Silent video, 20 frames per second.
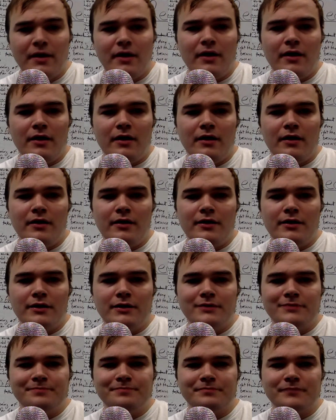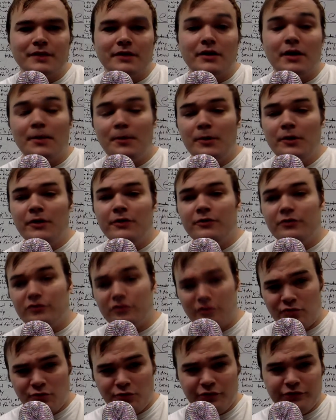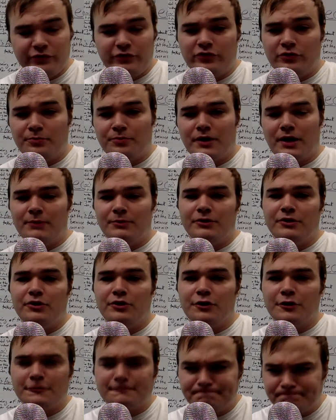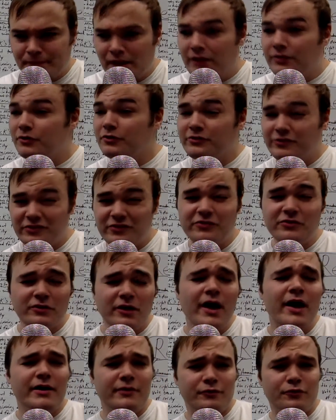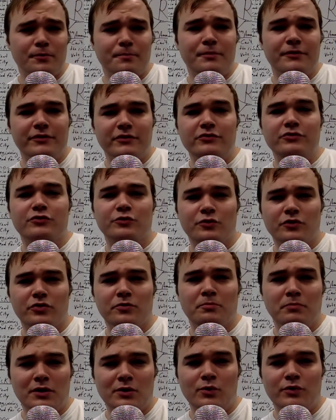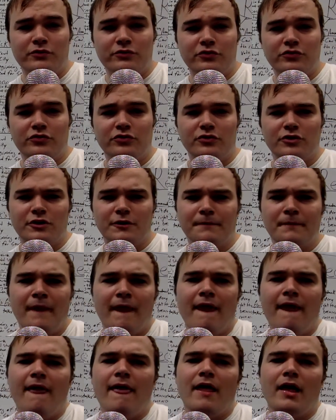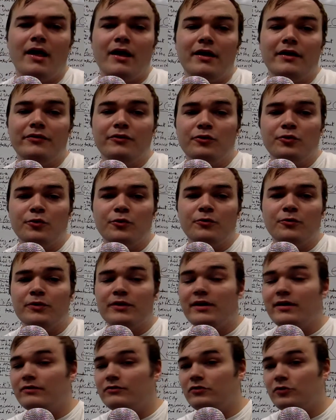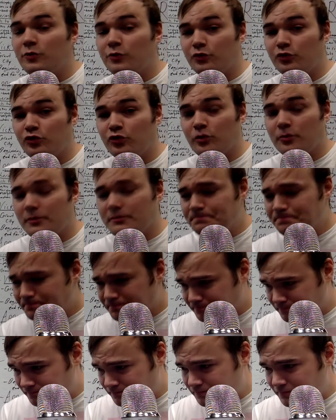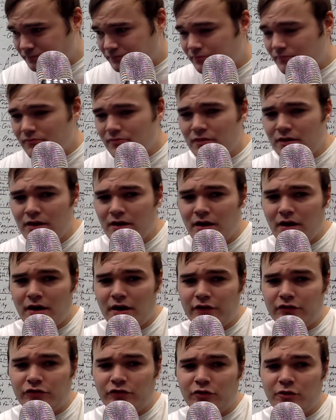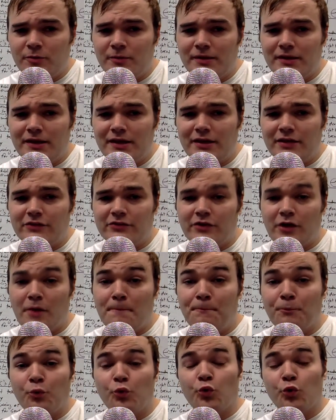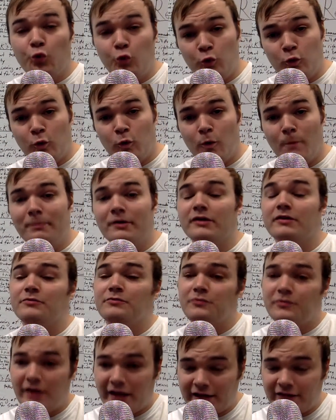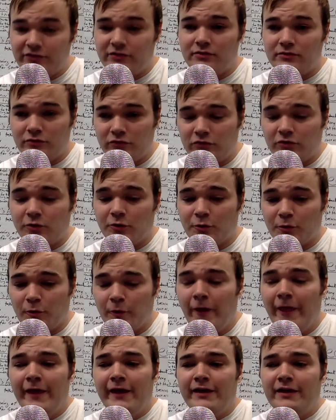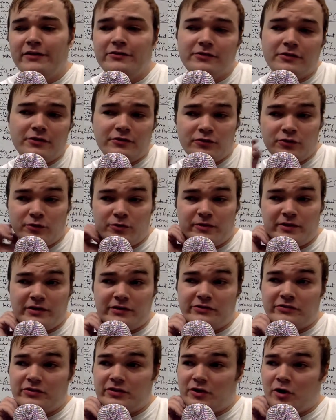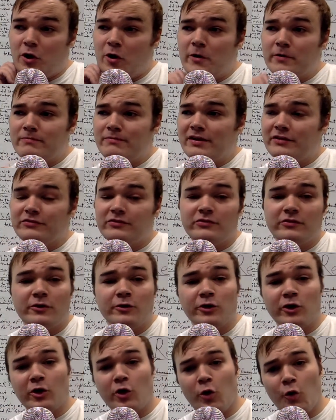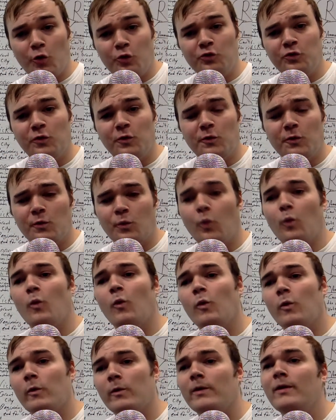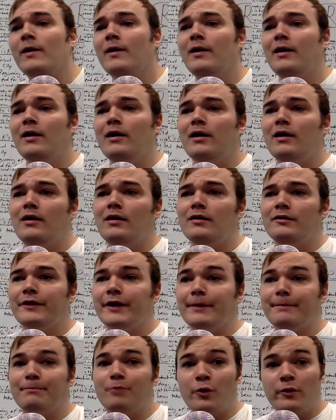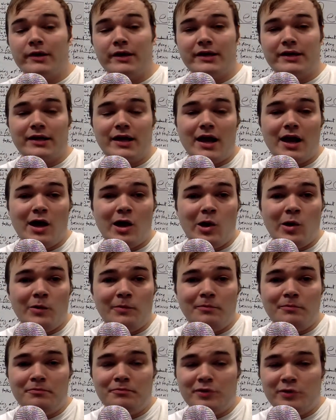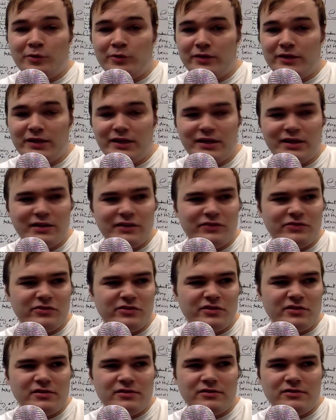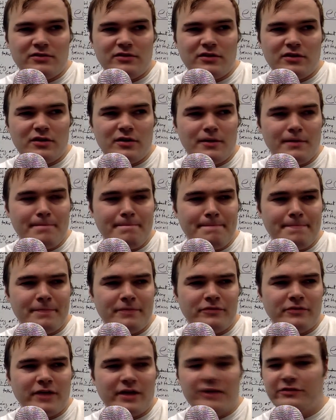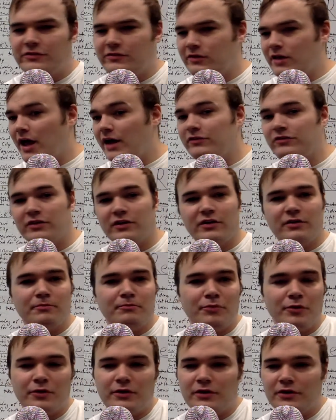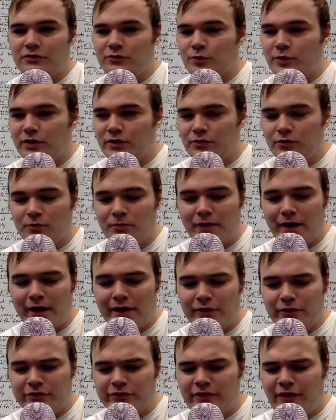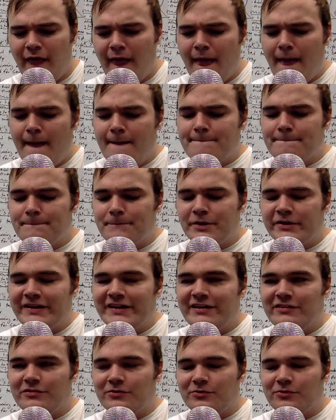Couple other generals you should probably know. There's a lot of them, but these are sort of the big ones you should know. In the North, we have General Sherman. Sherman is a brutal but effective general. He's going to do things that aren't necessarily kosher in war, like burning down buildings and kind of slashing and burning his way through battles. But he's